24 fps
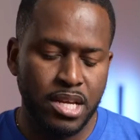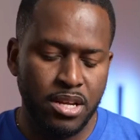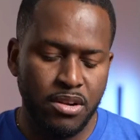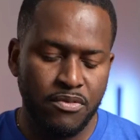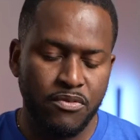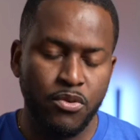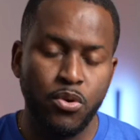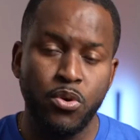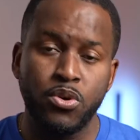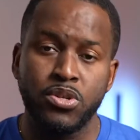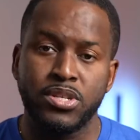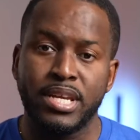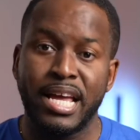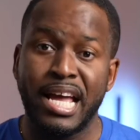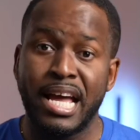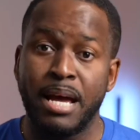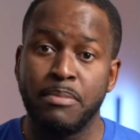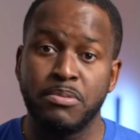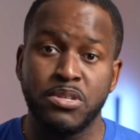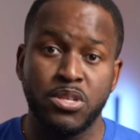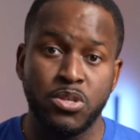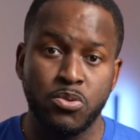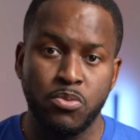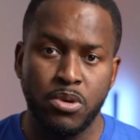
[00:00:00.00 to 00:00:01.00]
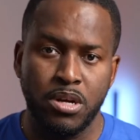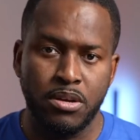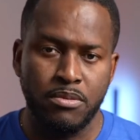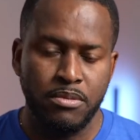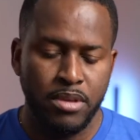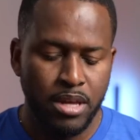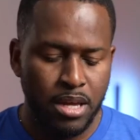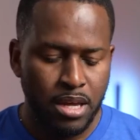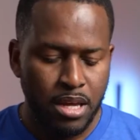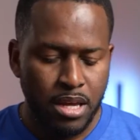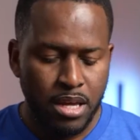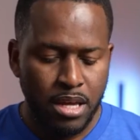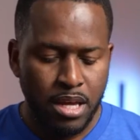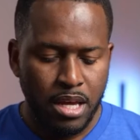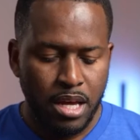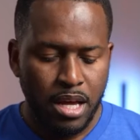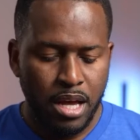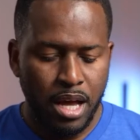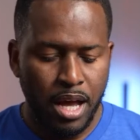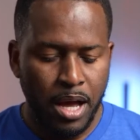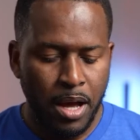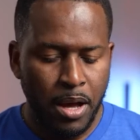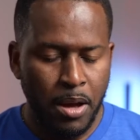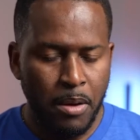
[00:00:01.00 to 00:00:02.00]
and of course apps as well.
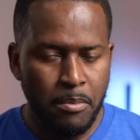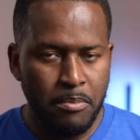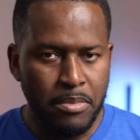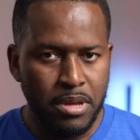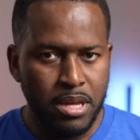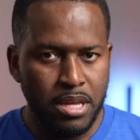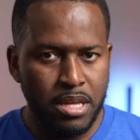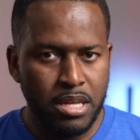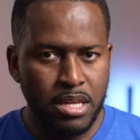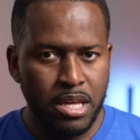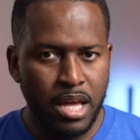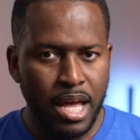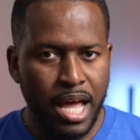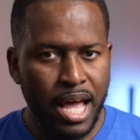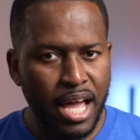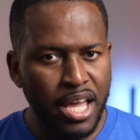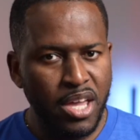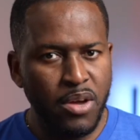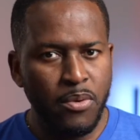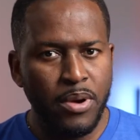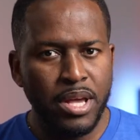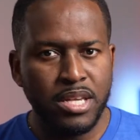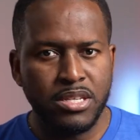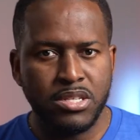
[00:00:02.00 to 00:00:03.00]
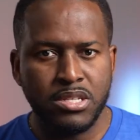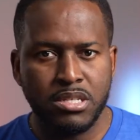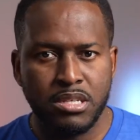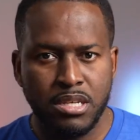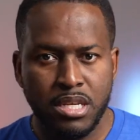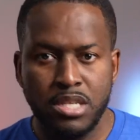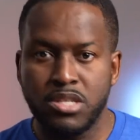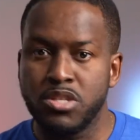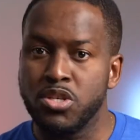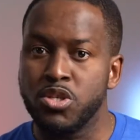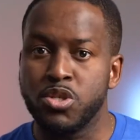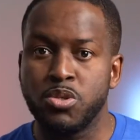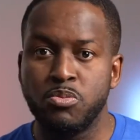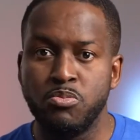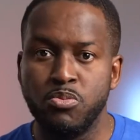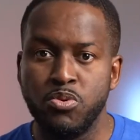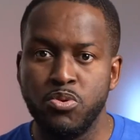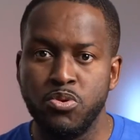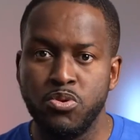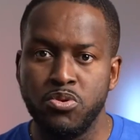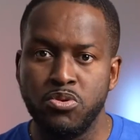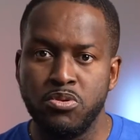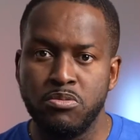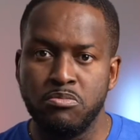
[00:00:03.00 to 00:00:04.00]
iOS is a
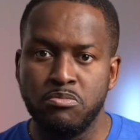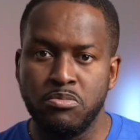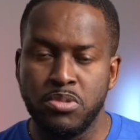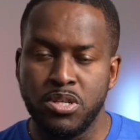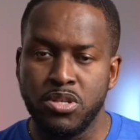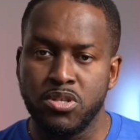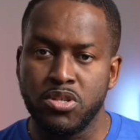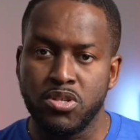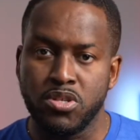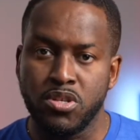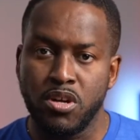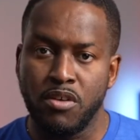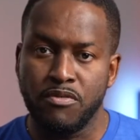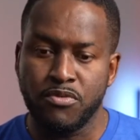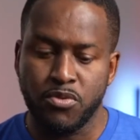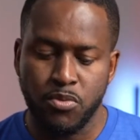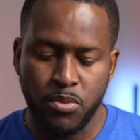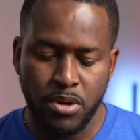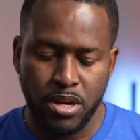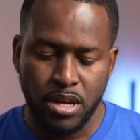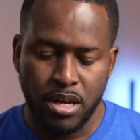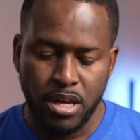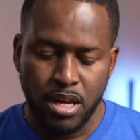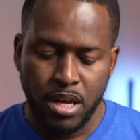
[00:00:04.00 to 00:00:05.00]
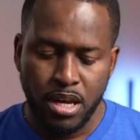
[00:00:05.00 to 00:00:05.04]
smooth piece of software.